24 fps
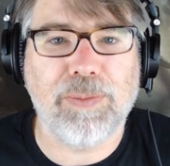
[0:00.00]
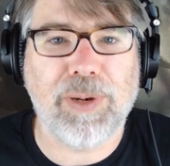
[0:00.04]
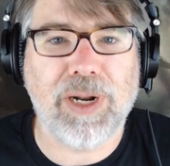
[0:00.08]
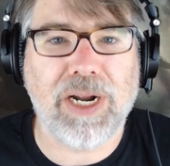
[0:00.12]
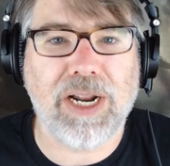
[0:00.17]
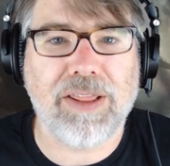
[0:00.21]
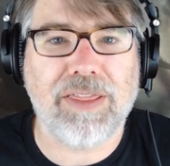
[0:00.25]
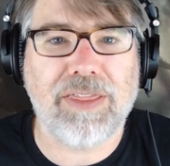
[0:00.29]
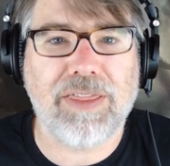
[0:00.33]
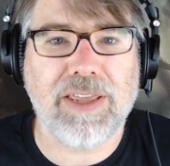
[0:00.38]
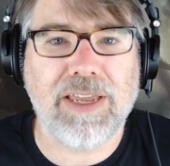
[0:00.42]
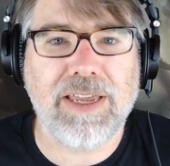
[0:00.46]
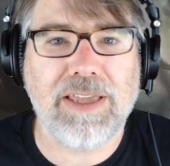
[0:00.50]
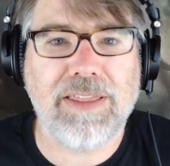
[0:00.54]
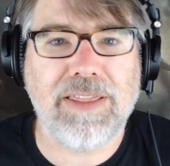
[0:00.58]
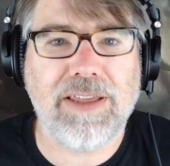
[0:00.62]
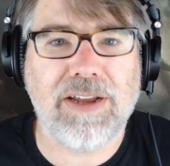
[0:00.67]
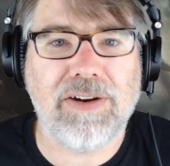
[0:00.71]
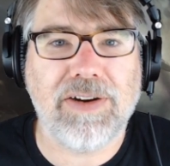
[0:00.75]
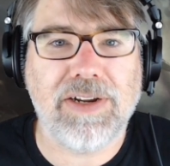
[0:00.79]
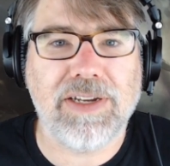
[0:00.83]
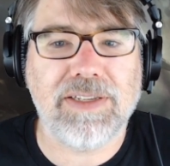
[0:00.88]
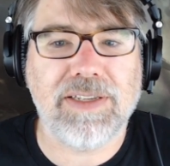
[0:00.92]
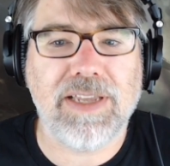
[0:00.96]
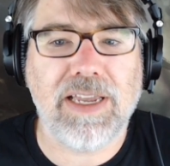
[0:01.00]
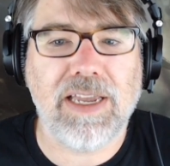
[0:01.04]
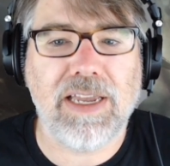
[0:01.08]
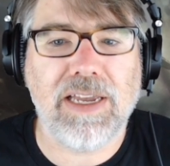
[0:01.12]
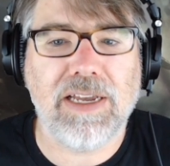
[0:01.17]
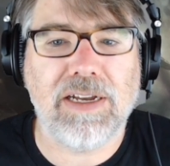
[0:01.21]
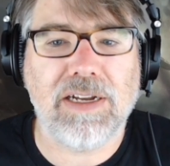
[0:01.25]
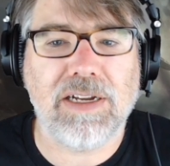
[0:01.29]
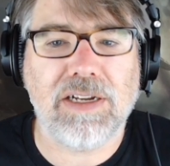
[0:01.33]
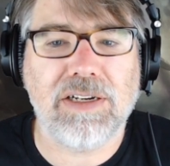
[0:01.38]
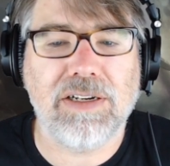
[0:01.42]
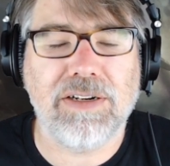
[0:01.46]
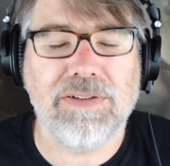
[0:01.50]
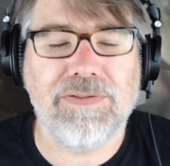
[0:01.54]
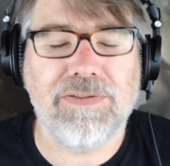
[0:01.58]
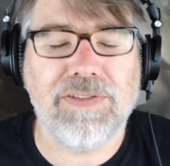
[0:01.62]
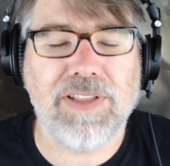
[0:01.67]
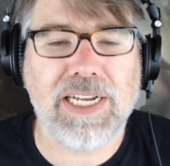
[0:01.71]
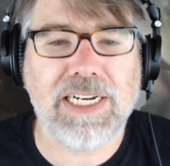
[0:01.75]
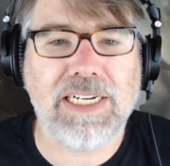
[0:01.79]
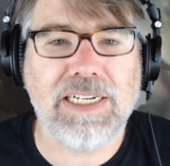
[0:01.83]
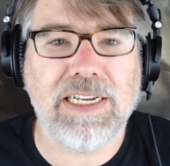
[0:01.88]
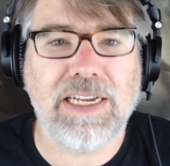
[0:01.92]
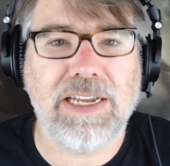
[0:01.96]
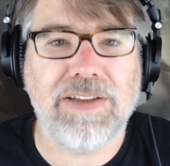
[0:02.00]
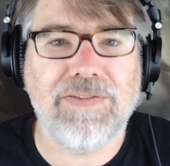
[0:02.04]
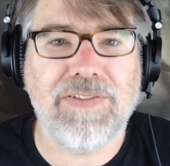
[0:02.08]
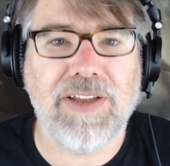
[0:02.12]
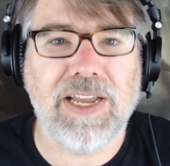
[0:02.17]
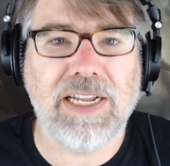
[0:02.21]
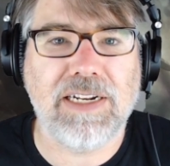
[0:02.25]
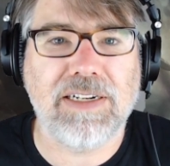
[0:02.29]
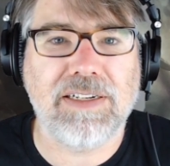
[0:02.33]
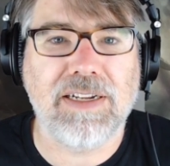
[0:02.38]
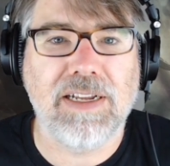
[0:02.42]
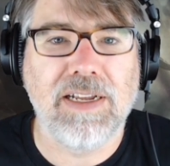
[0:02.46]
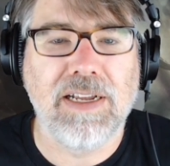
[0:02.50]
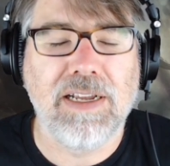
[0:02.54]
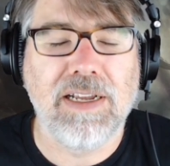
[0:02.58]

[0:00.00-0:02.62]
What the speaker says: but I think there is a conflicting event.